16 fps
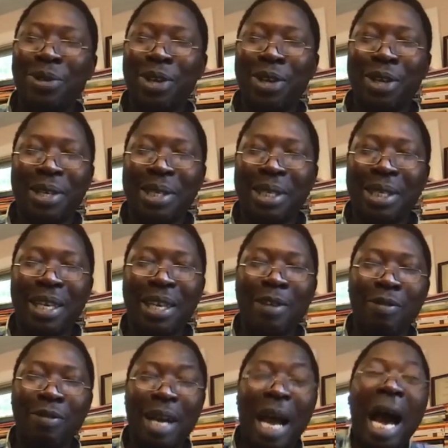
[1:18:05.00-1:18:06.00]
So you could see the
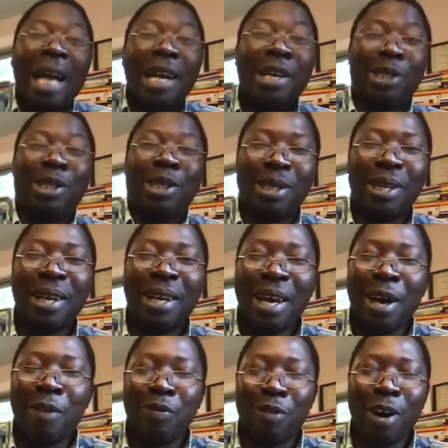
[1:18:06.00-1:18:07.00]
colors
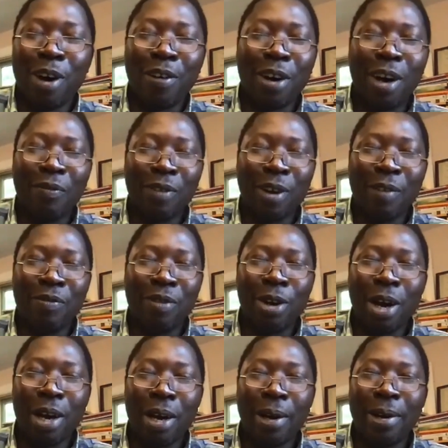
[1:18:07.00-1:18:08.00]
of, of, of the
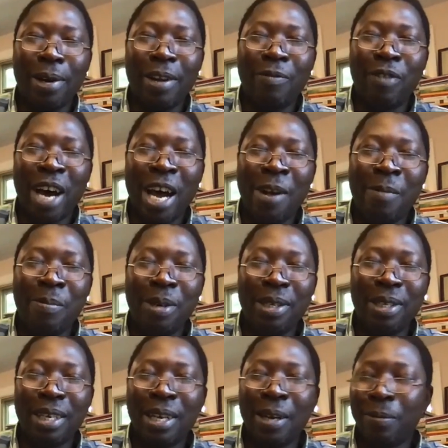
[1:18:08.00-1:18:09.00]
local environment,
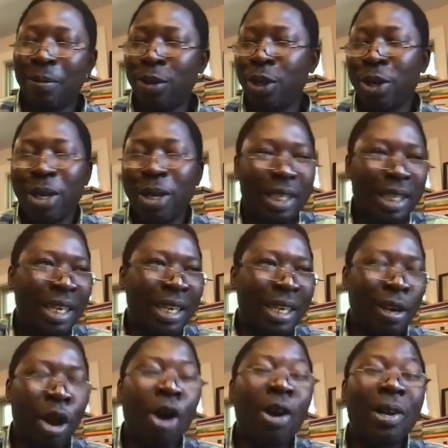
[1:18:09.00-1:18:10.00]
you know, so you could see the
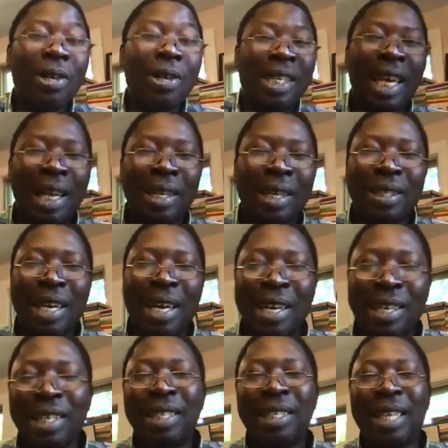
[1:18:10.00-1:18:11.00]
local skills. And
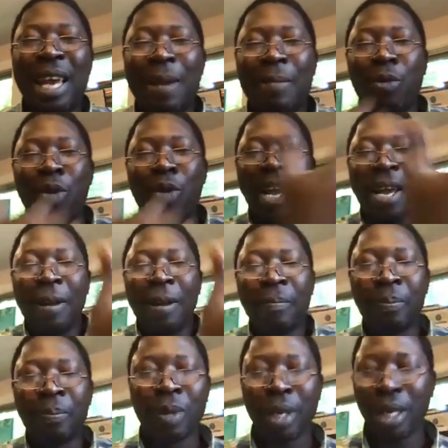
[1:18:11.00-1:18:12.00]
it's the same way
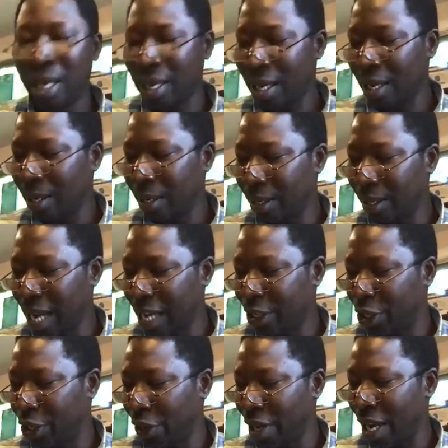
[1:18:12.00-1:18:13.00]
in uh,
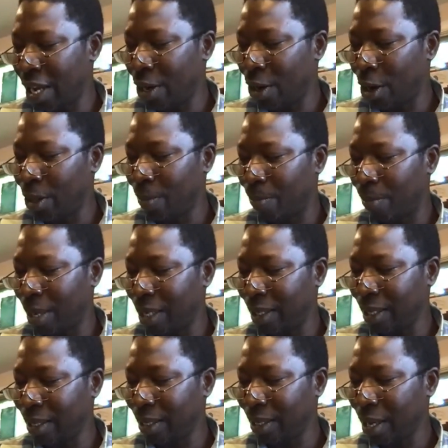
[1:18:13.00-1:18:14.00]
Nigeria and other
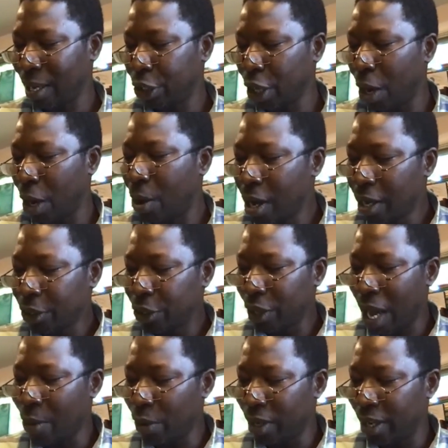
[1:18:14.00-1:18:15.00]
places. So, so
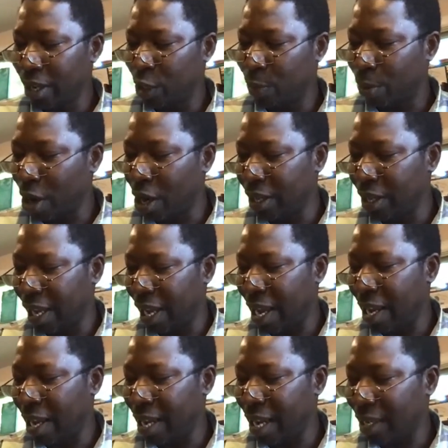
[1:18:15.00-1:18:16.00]
I would respond
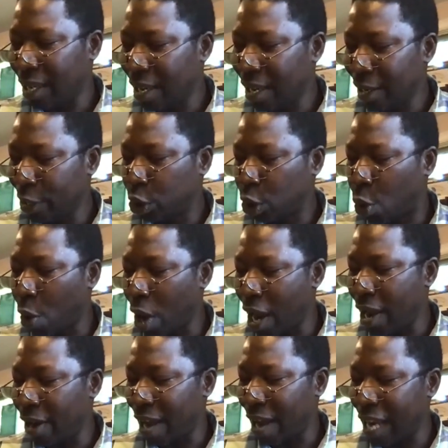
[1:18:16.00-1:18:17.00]
there that the
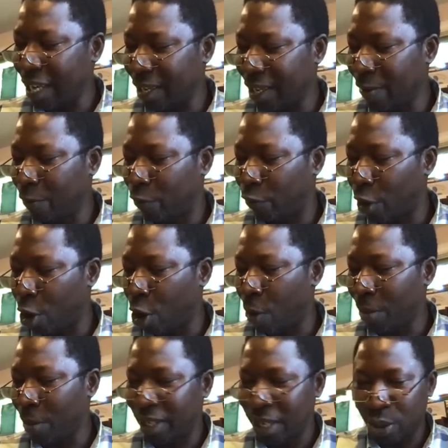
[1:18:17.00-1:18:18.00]
square writing
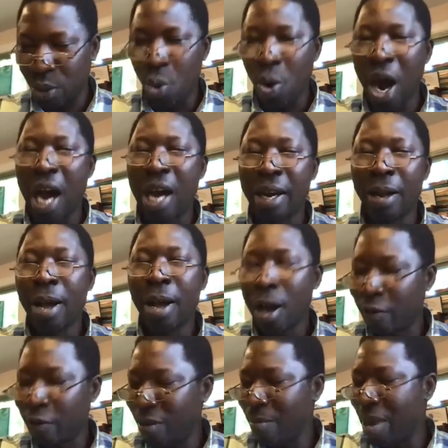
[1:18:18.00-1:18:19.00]
form is just one
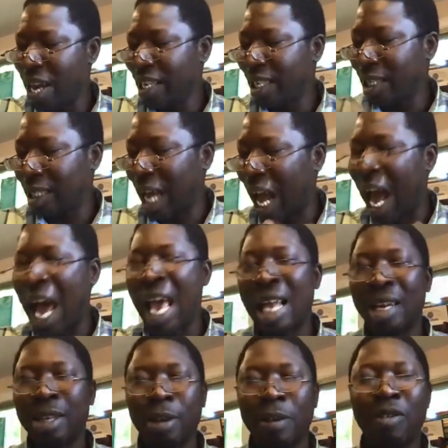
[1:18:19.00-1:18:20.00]
of the many
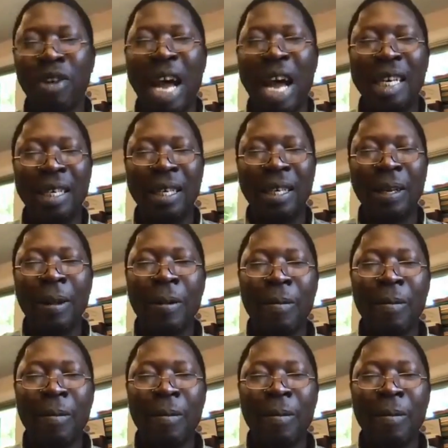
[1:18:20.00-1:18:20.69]
styles of writing